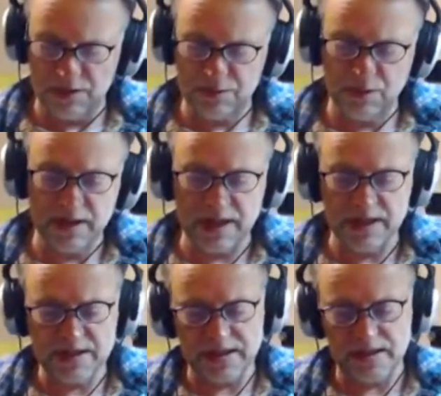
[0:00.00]
It was one
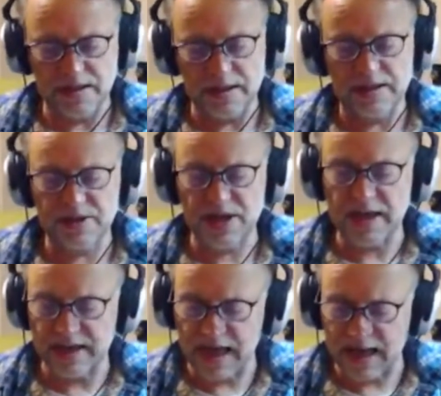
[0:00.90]
of these.
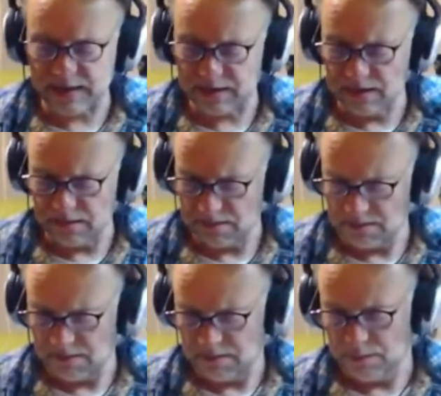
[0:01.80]
It's second hand,
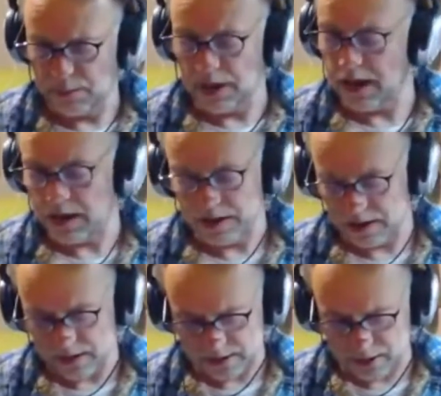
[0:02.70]
but
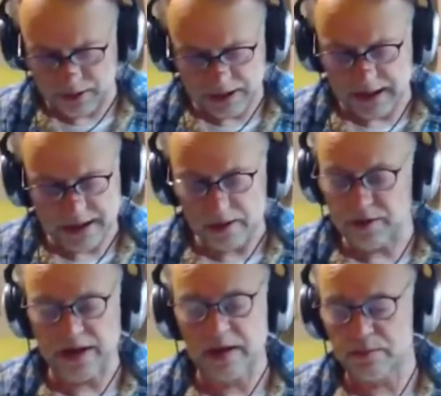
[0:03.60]
looking at
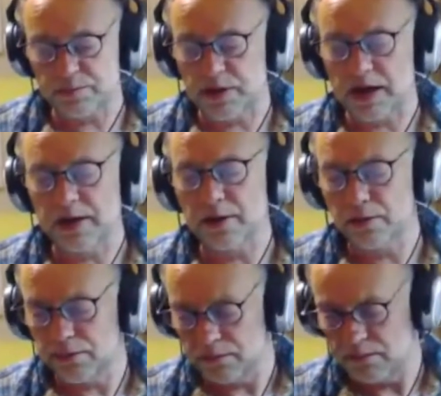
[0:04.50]
it, you think it was brand
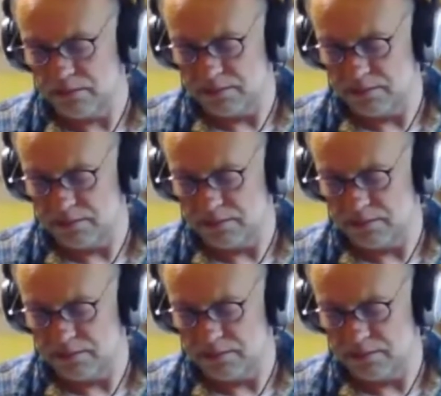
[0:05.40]
new.